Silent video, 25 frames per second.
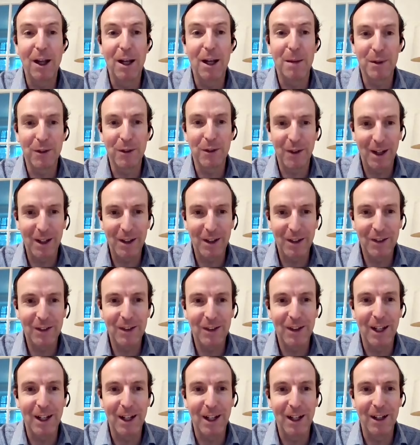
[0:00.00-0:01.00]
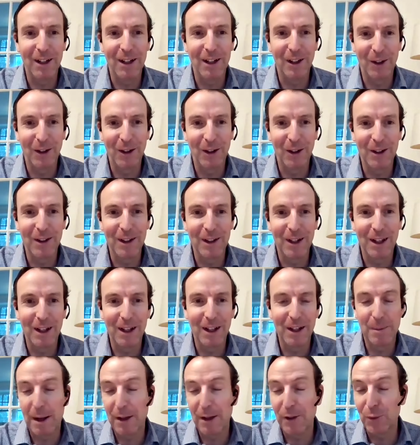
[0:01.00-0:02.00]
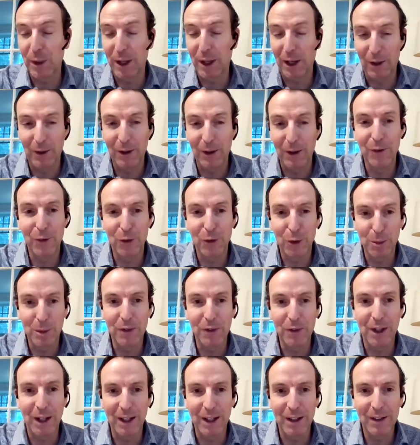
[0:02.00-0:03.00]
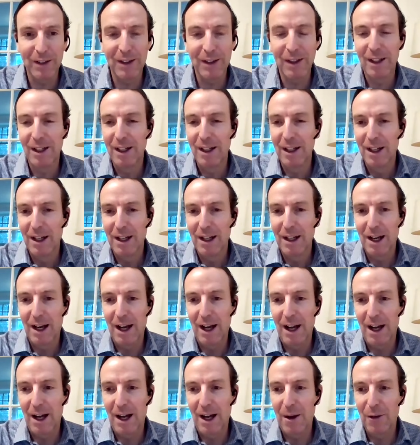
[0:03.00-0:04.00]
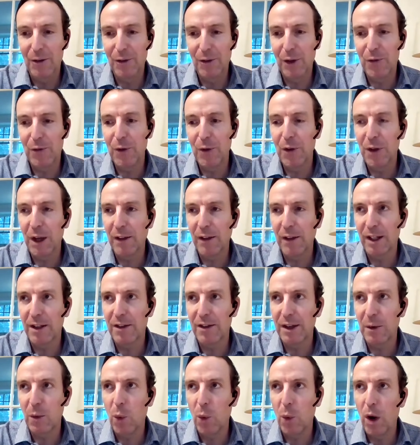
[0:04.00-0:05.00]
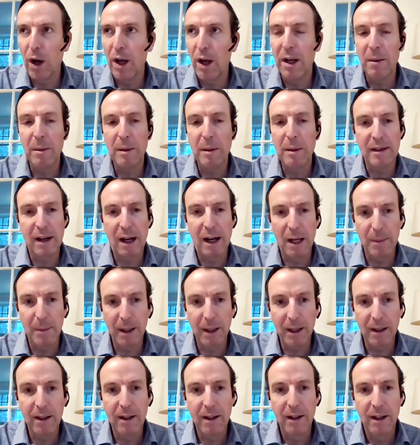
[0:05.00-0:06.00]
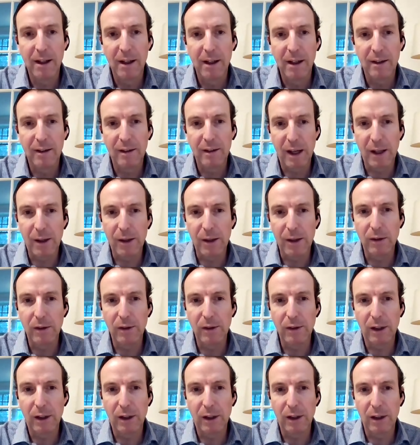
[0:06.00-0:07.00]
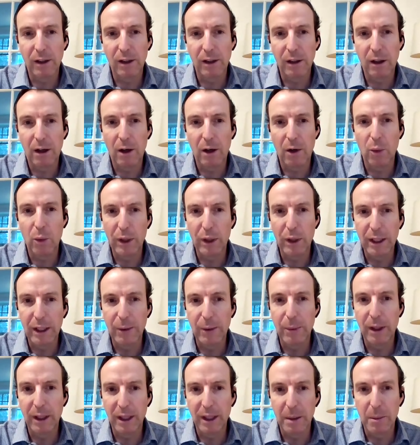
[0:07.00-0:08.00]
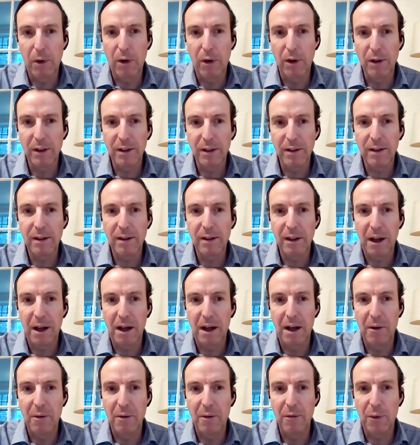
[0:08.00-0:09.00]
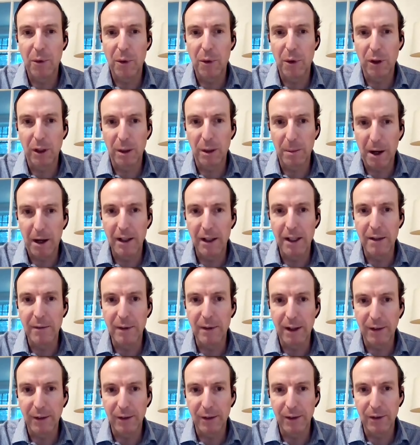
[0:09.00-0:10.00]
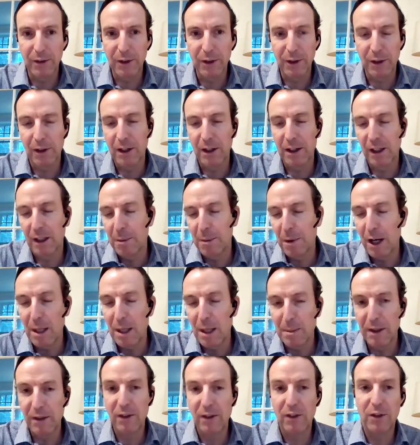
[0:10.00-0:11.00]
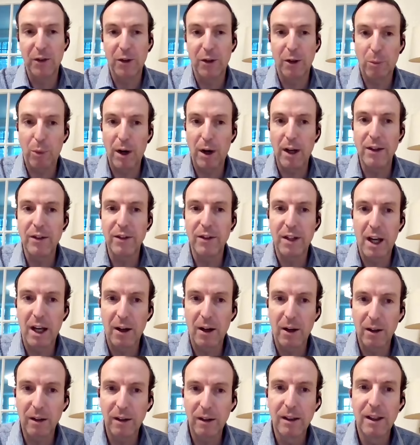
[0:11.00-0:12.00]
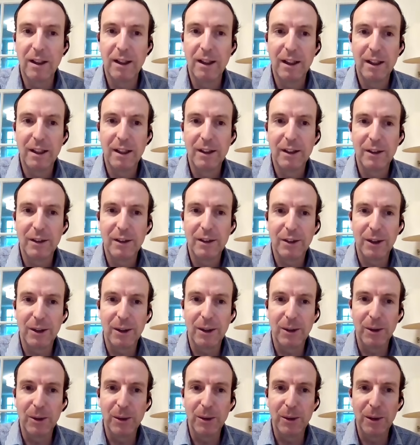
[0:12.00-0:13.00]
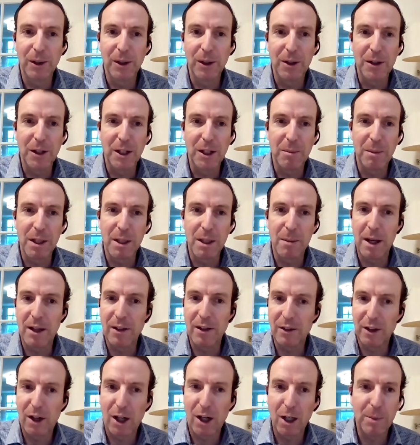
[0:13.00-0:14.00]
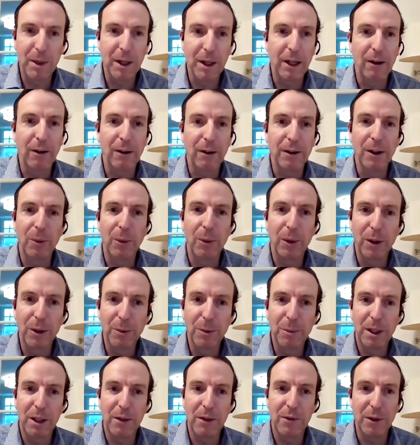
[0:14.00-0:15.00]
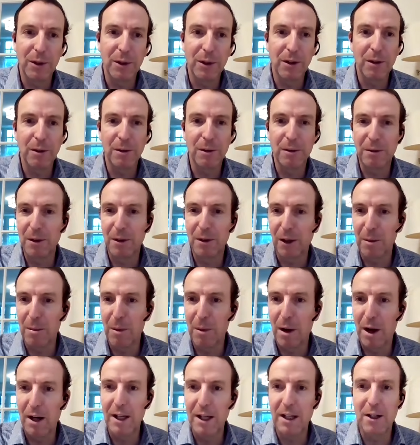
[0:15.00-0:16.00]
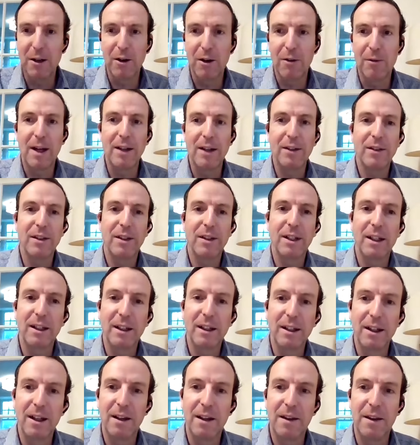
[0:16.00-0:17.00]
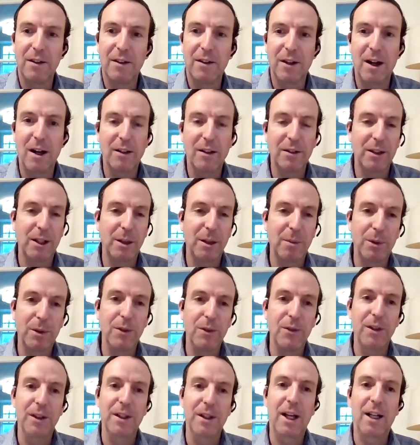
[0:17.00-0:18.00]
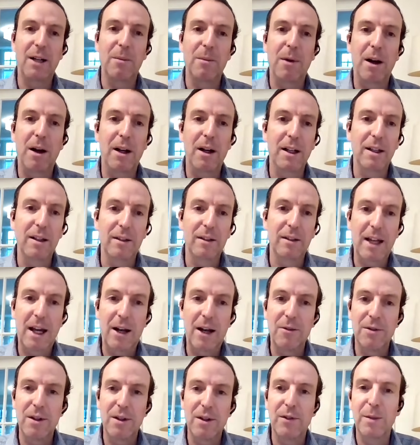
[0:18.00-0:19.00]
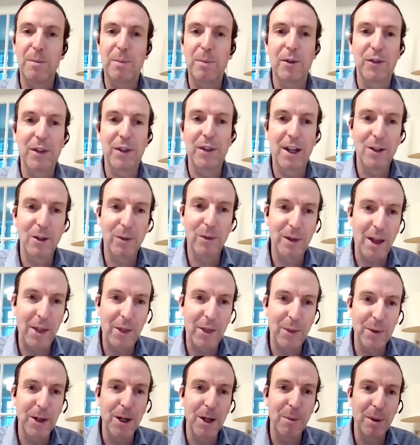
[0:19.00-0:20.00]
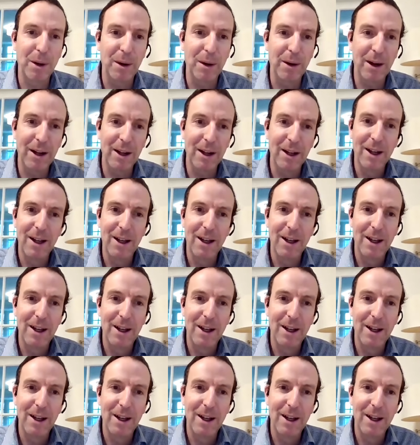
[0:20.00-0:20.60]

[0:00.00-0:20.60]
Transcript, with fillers: a lot of mistakes. And I learned uh, the best way to learn is through mistakes. Uh, so a few things I'd say. One would be timing. Cycles are are really really important uh, for commodity investors. So you're in the commodity business, you're a price taker. So you know you can be the best stock picker in the world, but if your your commodity you're invested in, the stocks that are producing that commodity is down 50% over that three year period,